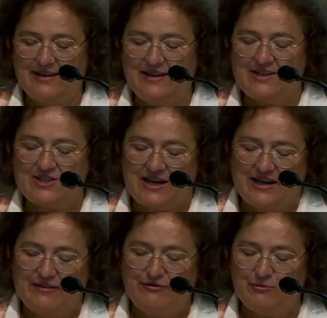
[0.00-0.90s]

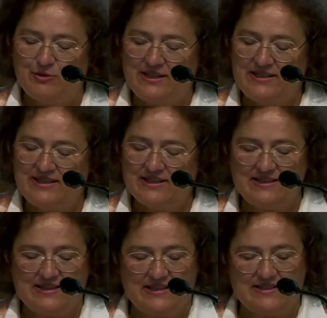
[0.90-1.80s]
Stein formulated
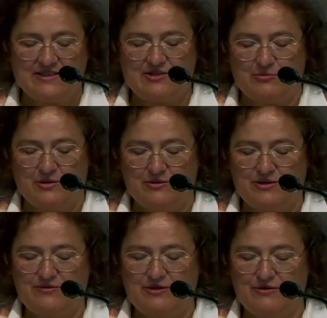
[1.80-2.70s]
this thesis on
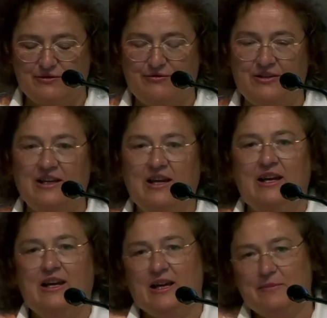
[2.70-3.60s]
the philosophy of
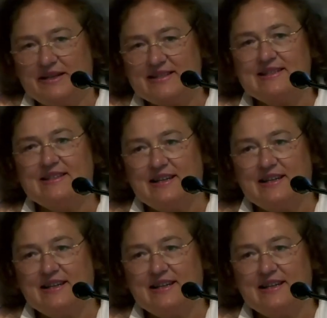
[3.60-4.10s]
education from a